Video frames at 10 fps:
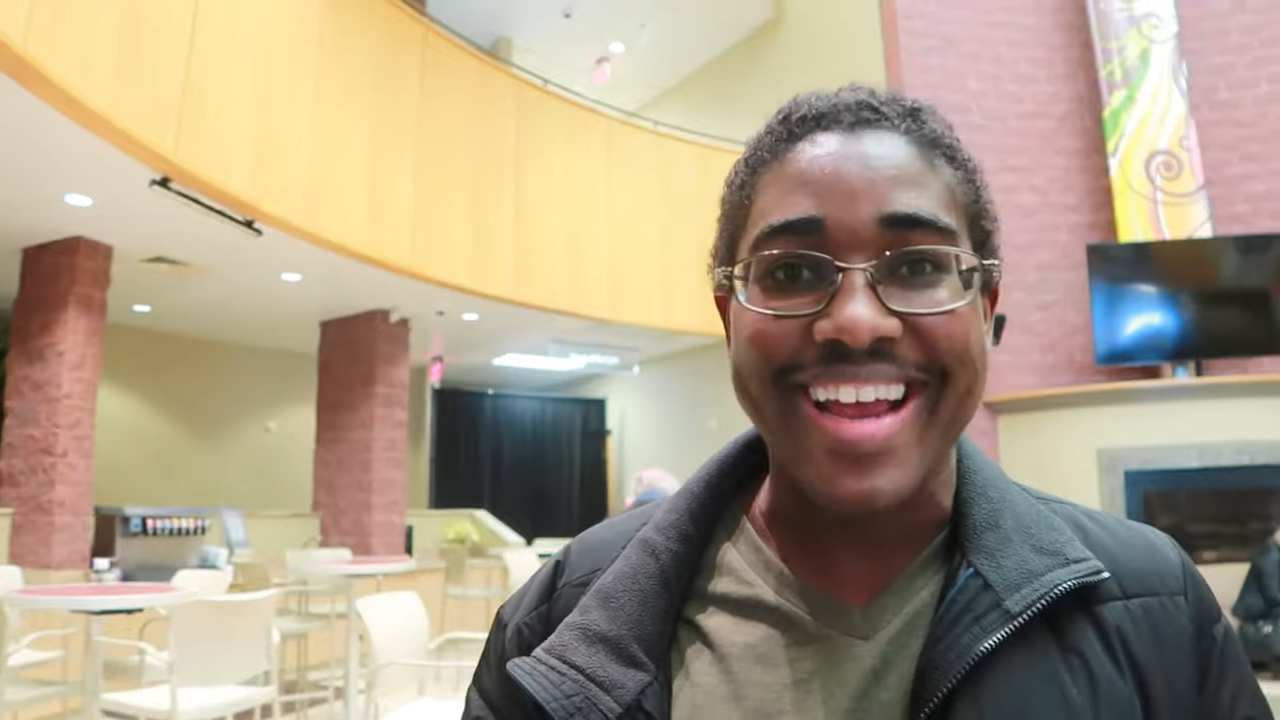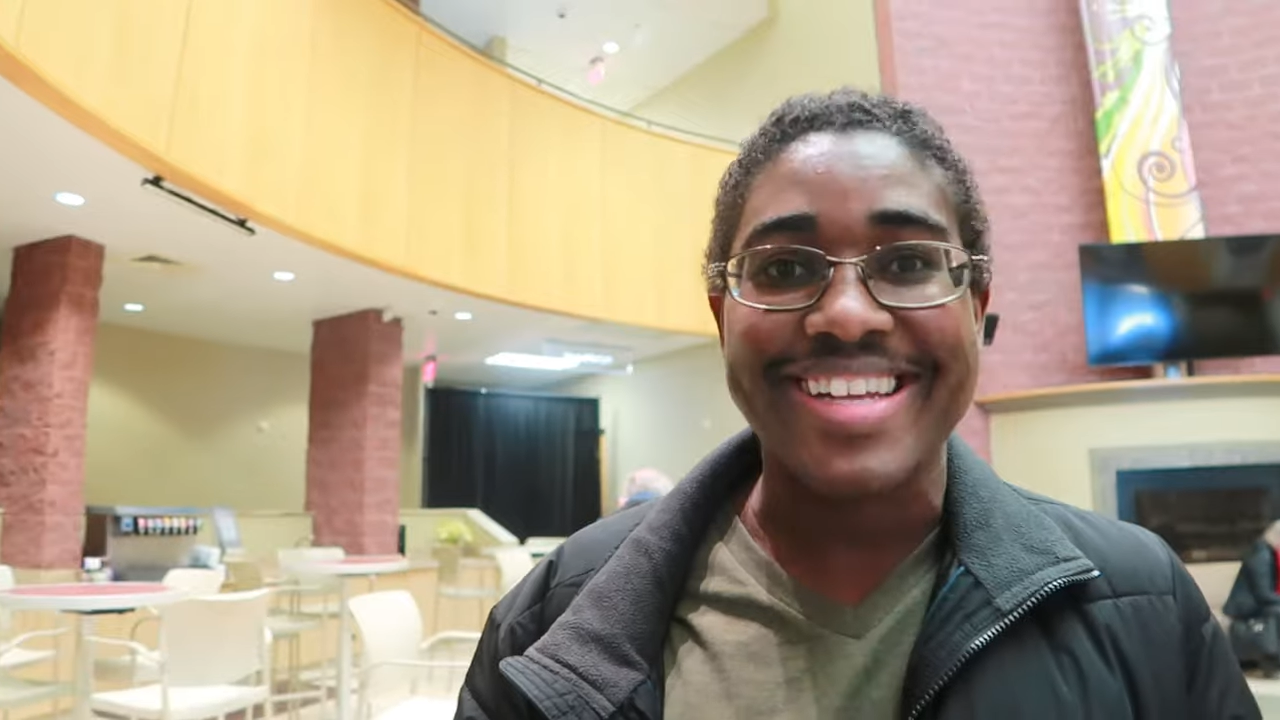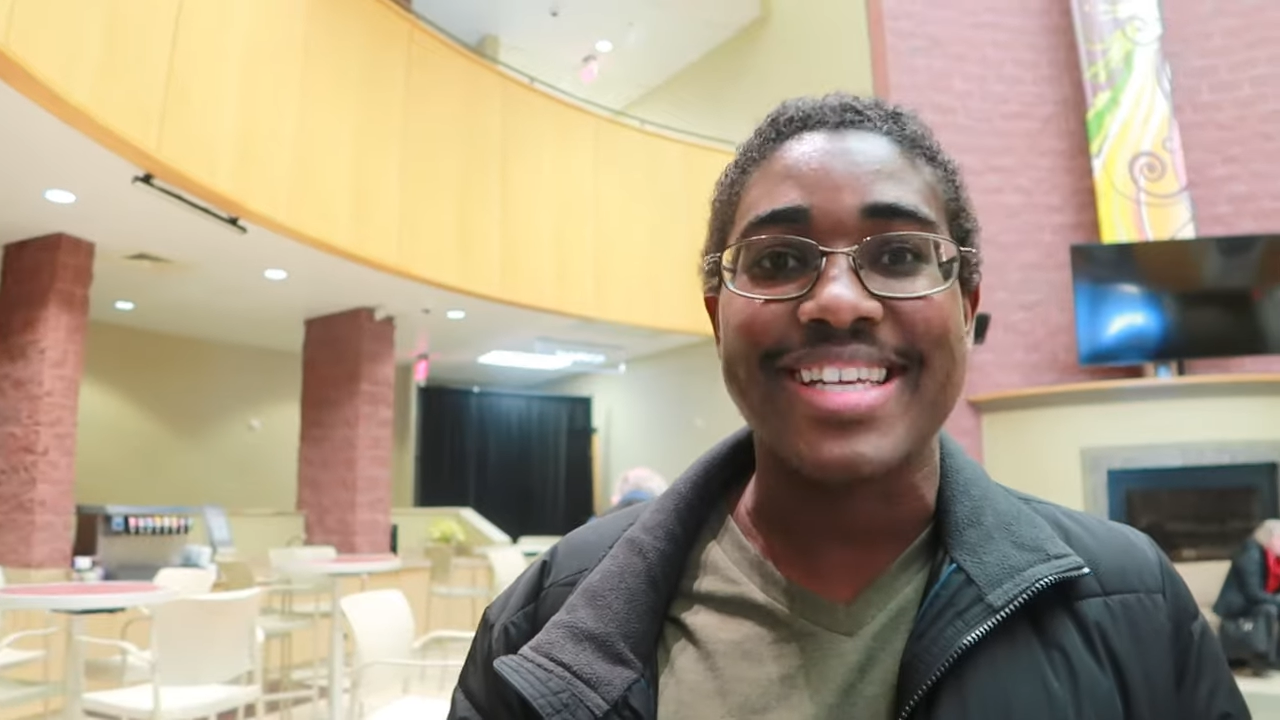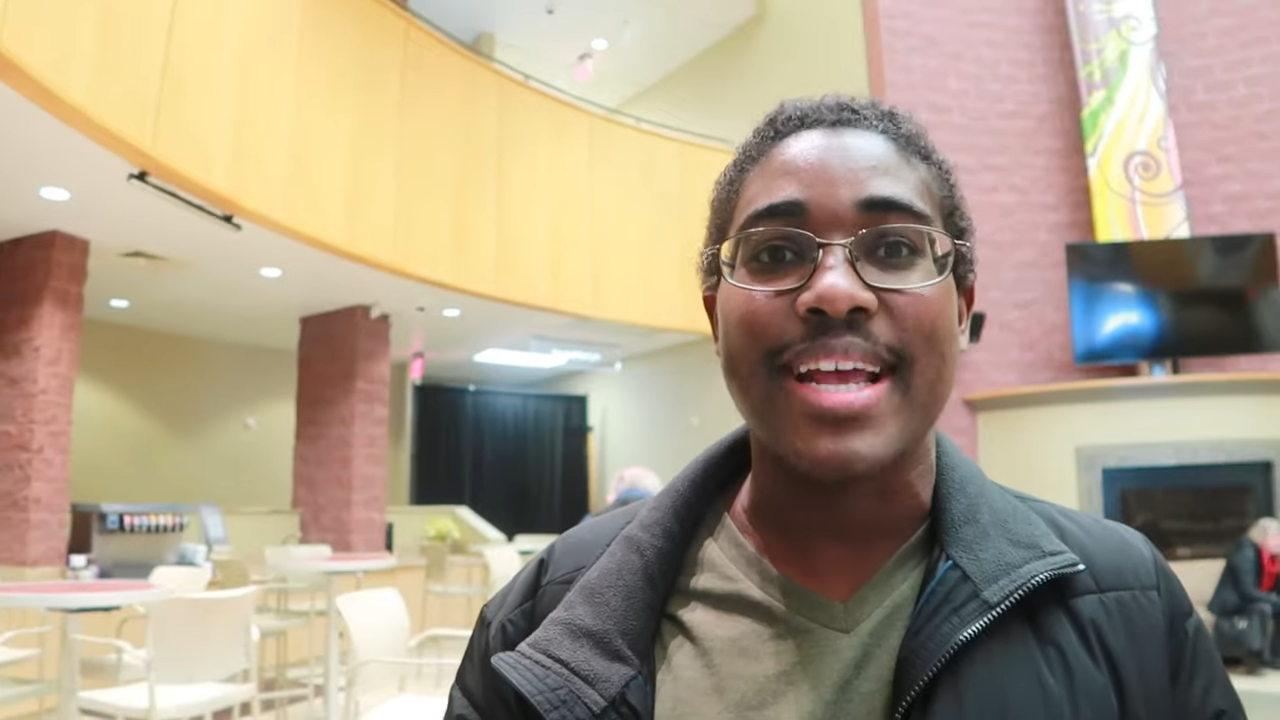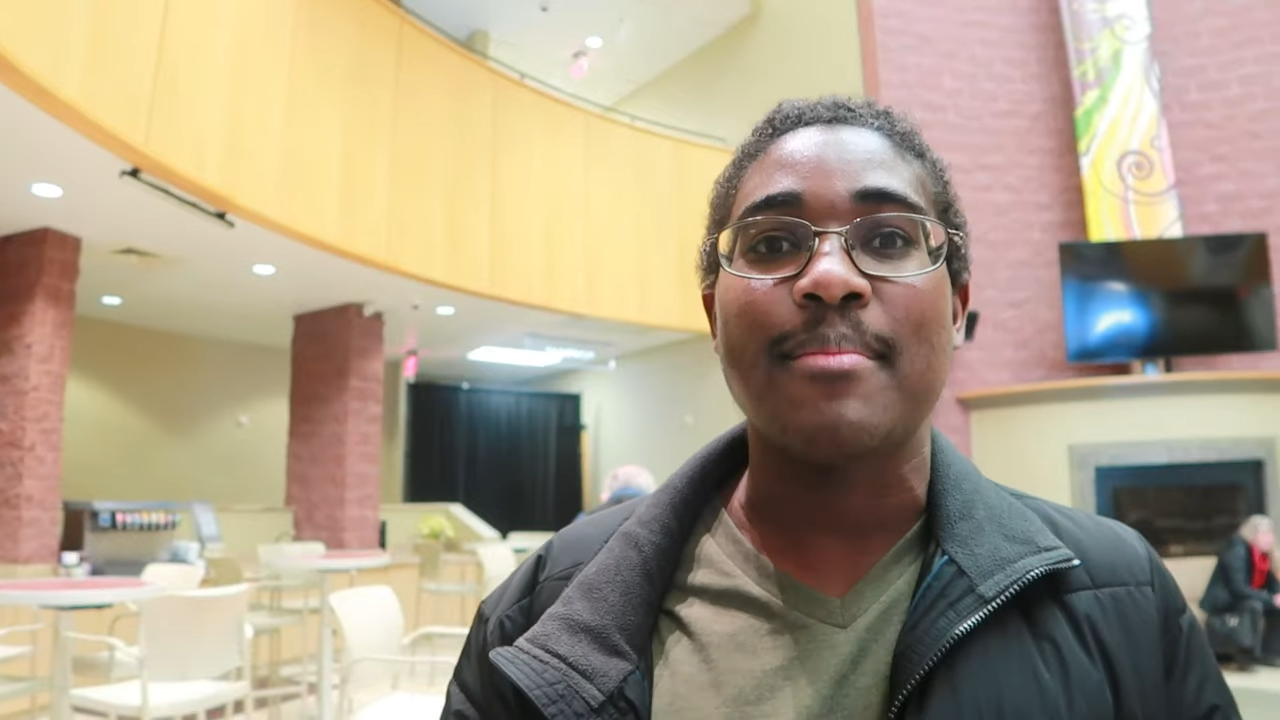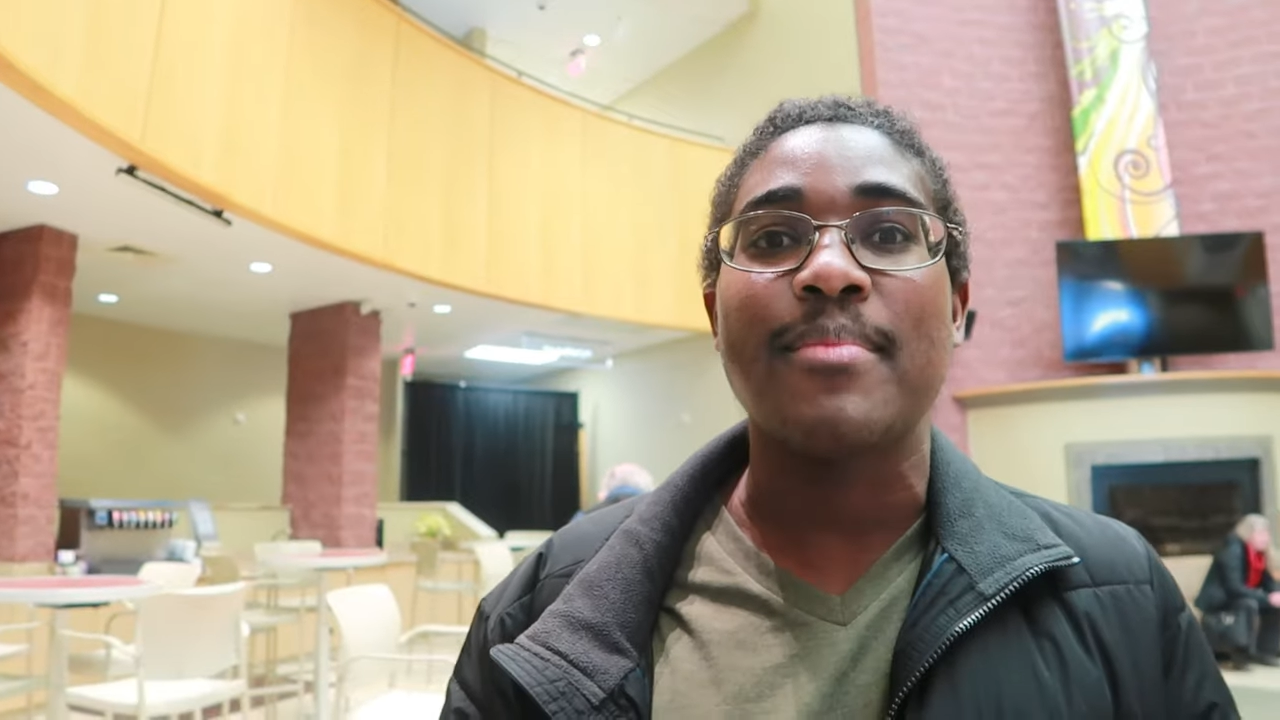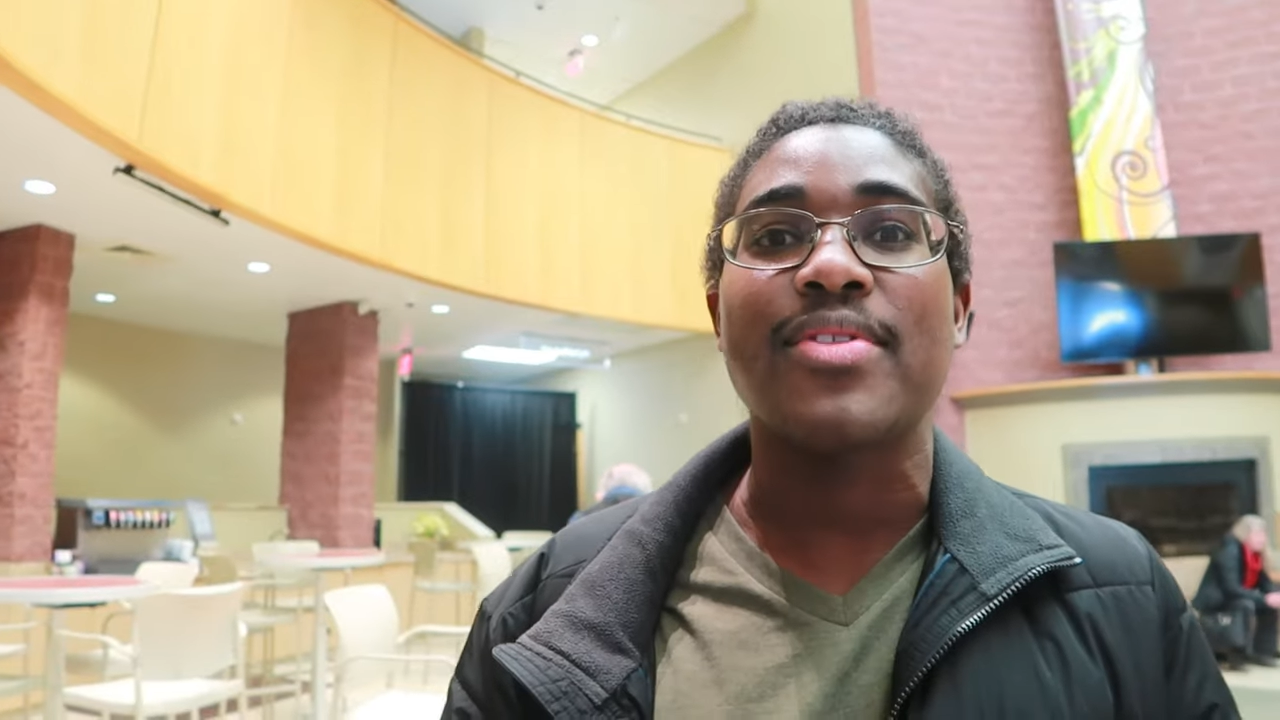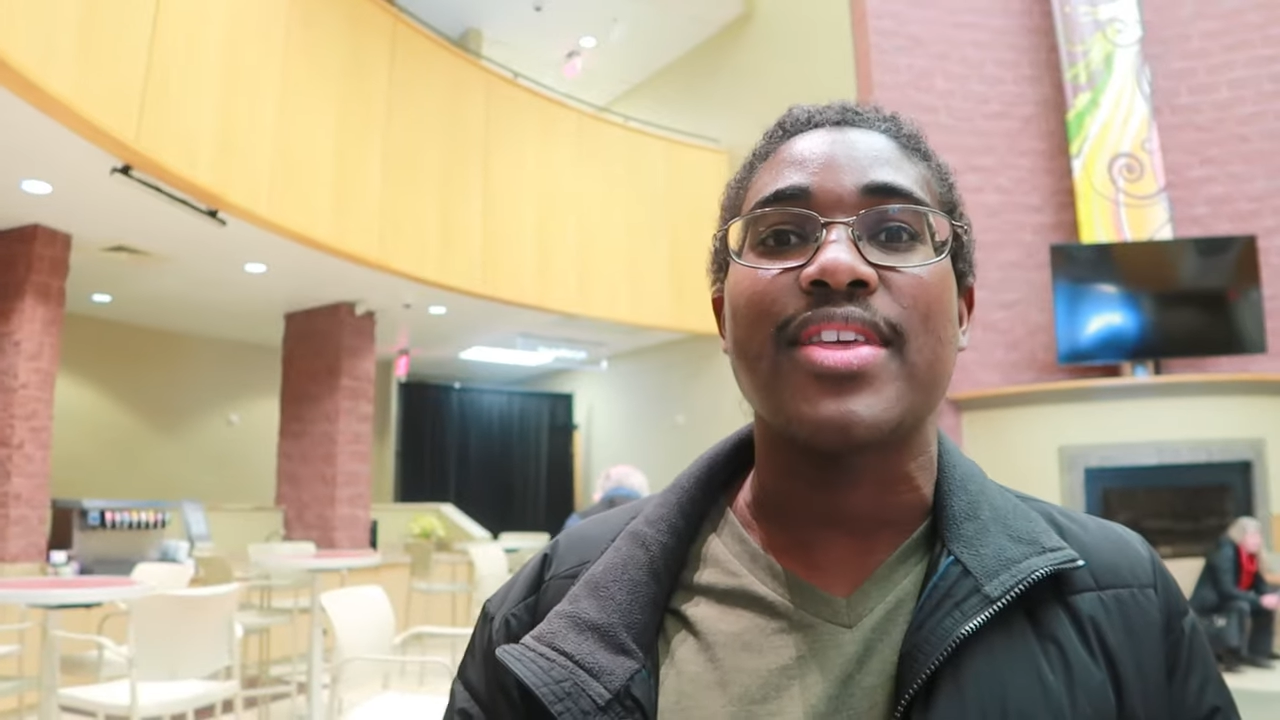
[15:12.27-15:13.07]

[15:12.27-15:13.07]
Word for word: XM,